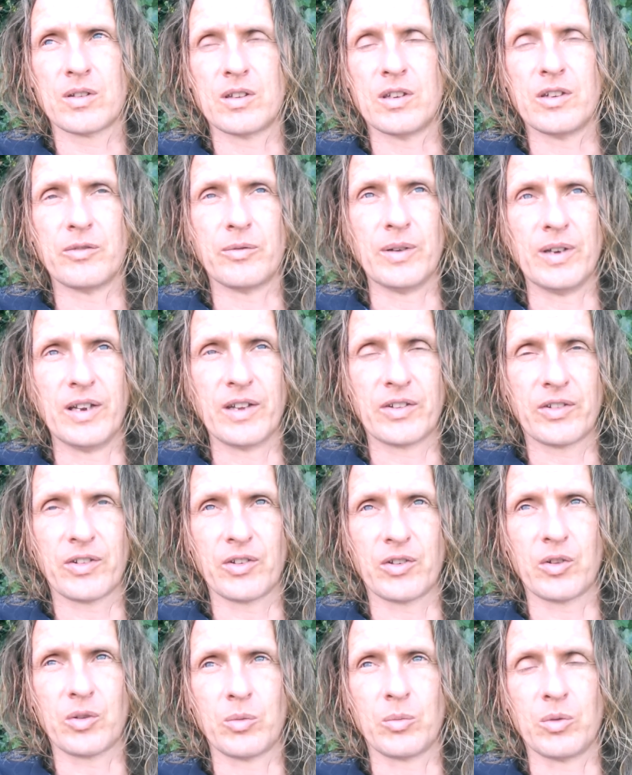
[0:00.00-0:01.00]
If we listen
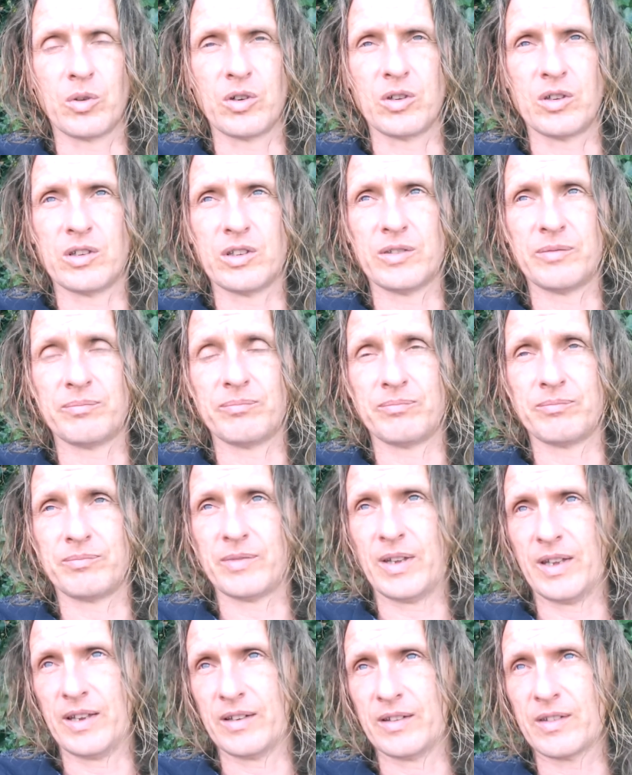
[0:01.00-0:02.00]
to the world,
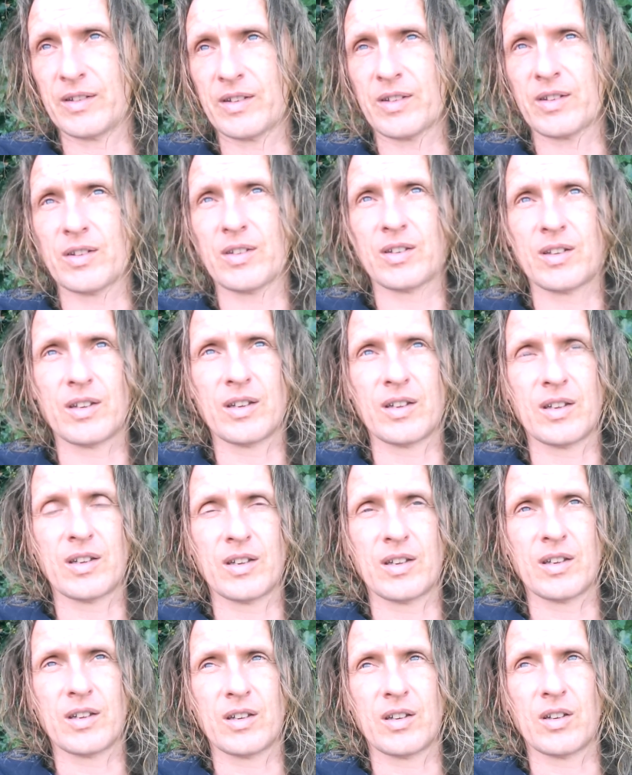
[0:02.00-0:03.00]
and
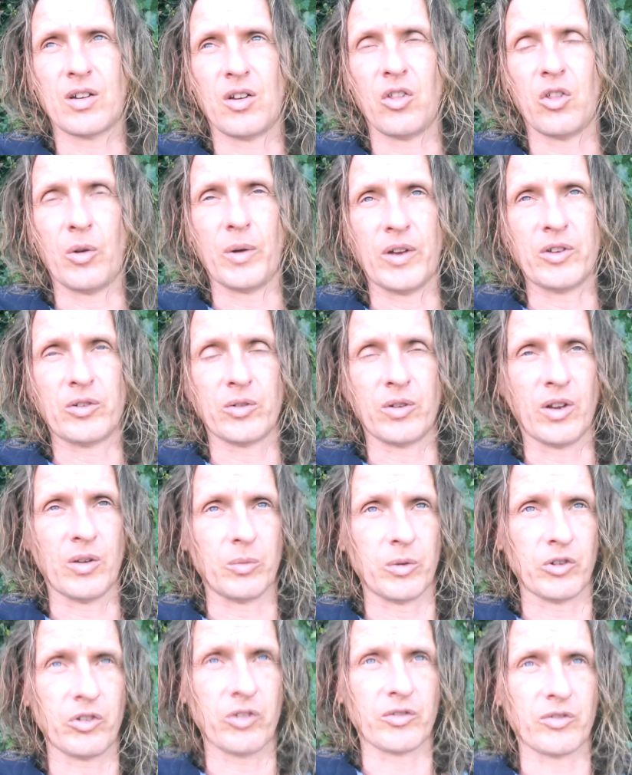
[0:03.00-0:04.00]
though I do not
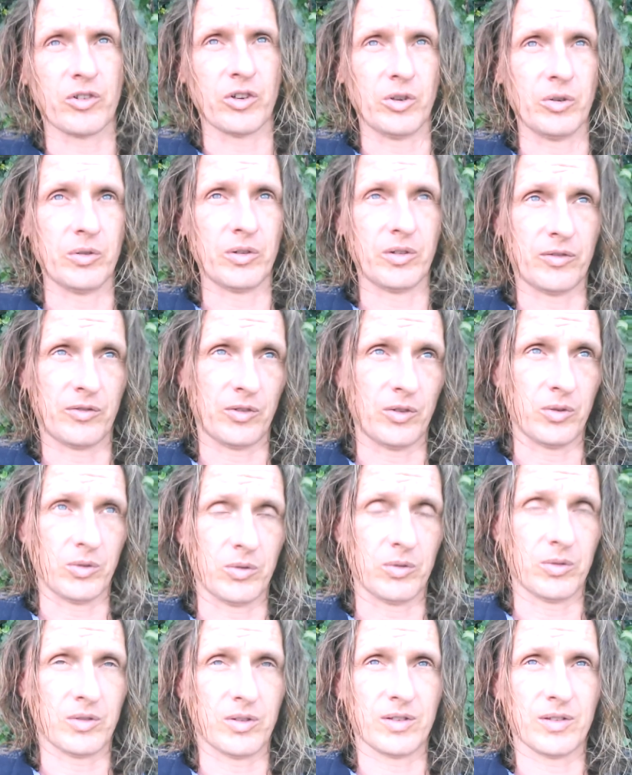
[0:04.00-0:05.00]
wish it for you, if
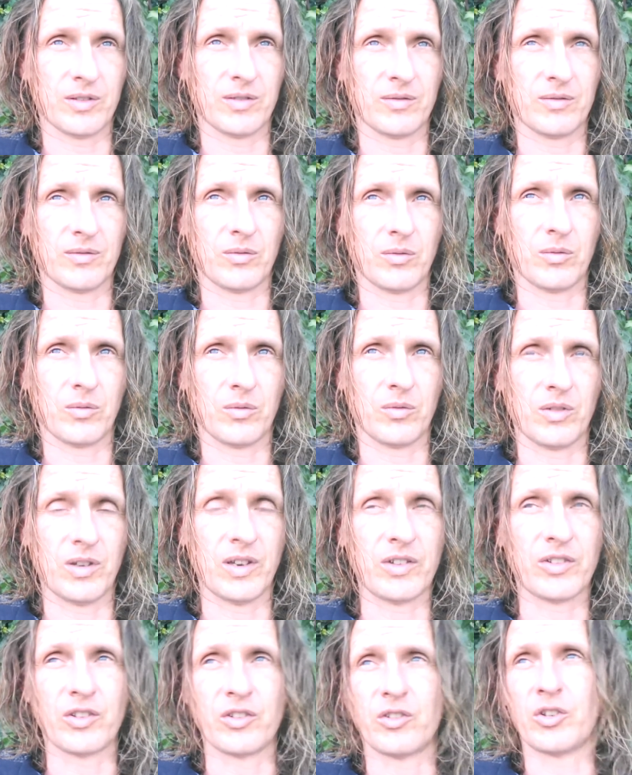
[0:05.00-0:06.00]
you
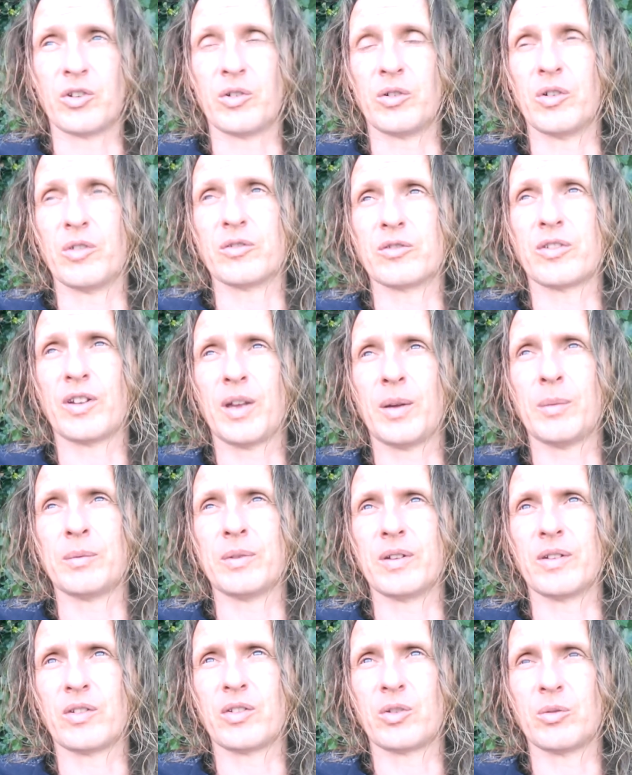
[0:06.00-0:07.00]
listen to your own
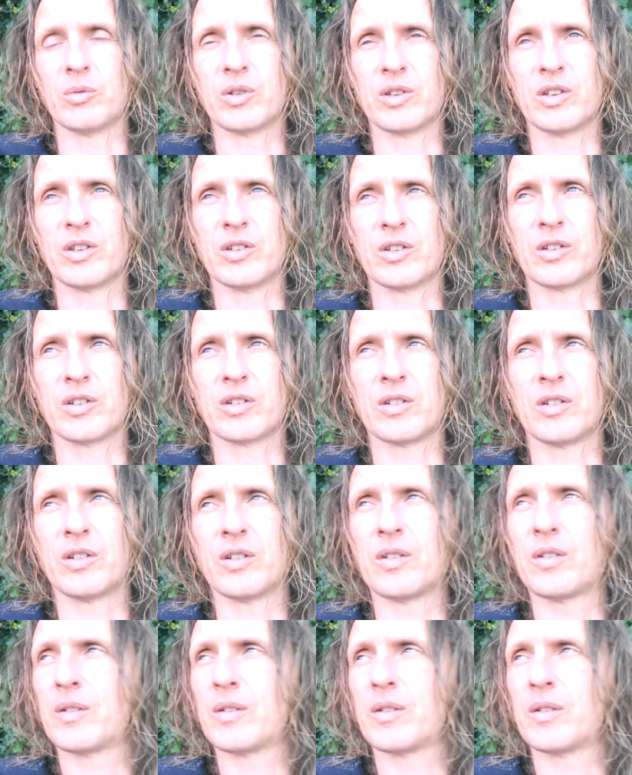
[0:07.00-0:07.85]
families, you will hear